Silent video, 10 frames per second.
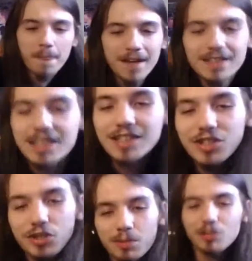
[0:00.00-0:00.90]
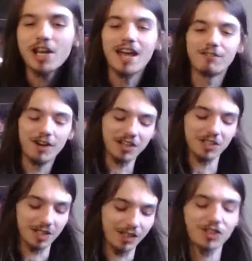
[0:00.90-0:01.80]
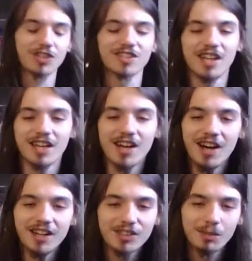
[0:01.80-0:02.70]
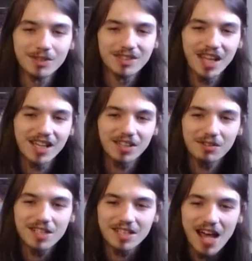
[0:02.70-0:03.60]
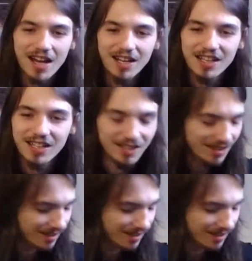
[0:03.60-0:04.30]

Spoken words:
like the super chat function. It's just like, it's almost like it's kind of needed.